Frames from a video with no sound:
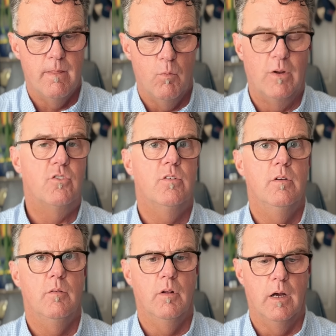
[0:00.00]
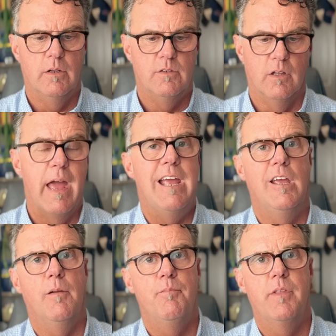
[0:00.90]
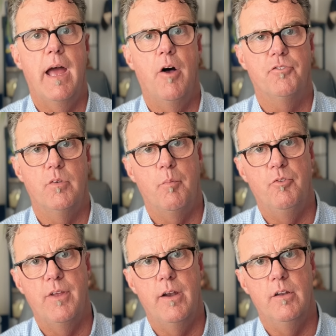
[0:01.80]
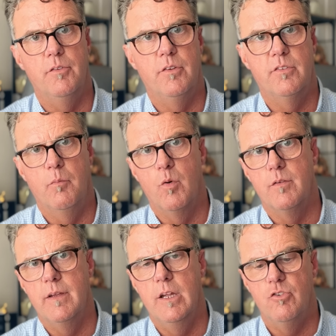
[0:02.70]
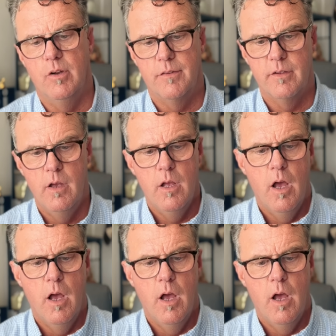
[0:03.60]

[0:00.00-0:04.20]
which uh, delaying the House of Representatives is somewhat of a hindrance,